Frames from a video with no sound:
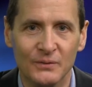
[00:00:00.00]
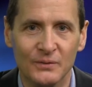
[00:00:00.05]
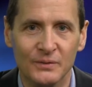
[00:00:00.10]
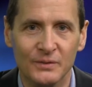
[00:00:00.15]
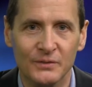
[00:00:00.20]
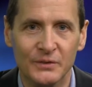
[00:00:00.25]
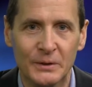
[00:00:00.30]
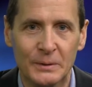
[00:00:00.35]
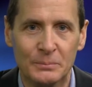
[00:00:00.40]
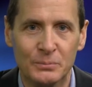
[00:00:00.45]
We
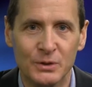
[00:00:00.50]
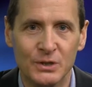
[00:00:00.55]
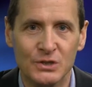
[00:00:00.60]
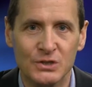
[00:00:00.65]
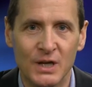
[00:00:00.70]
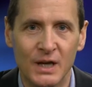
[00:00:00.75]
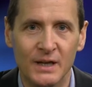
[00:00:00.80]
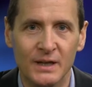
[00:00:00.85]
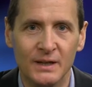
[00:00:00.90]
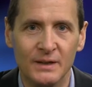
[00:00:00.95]
really
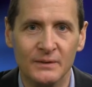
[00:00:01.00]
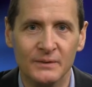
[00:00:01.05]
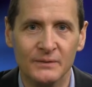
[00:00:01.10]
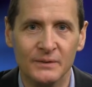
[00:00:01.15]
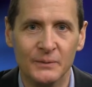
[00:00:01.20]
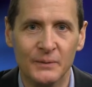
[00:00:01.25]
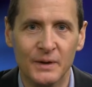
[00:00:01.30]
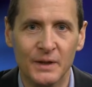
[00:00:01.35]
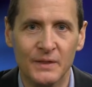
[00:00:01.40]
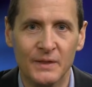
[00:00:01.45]
appreciate it. And
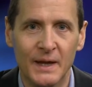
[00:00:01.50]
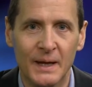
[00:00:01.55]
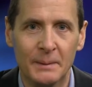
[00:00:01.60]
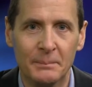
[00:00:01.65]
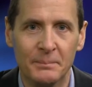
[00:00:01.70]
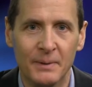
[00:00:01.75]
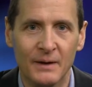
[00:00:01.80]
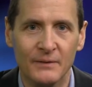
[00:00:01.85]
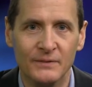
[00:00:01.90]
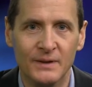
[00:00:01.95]
we want to
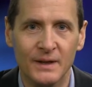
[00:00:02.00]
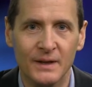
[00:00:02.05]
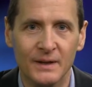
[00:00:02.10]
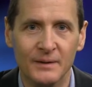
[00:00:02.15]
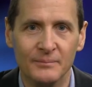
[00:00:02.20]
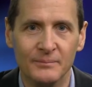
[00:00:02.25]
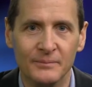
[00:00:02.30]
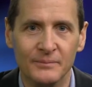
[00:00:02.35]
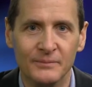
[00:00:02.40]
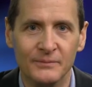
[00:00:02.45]
thank
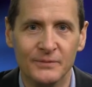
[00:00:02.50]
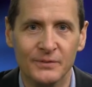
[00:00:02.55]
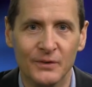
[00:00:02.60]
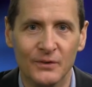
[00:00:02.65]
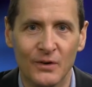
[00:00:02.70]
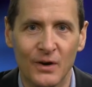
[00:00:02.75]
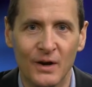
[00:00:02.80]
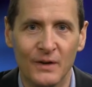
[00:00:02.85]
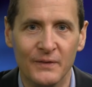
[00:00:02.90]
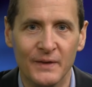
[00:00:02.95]
BevCam
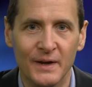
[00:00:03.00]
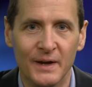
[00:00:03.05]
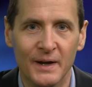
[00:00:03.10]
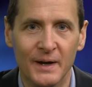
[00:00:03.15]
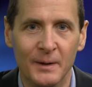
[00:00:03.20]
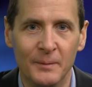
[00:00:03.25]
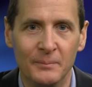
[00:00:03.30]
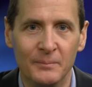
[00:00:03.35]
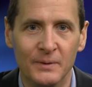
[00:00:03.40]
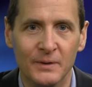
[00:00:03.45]
for all their
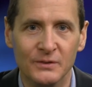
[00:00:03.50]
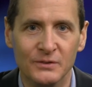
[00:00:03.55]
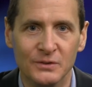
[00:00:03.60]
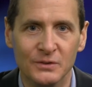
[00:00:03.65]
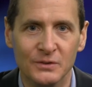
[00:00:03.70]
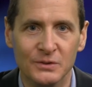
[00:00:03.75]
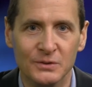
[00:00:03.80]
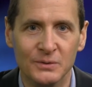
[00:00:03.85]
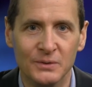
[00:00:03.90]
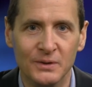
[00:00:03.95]
help, as
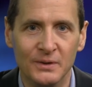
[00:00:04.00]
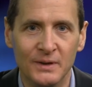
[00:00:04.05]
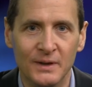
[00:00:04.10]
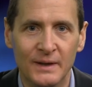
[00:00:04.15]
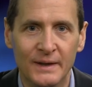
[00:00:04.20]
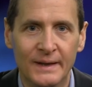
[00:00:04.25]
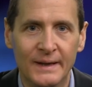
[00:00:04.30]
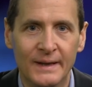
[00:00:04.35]
usual.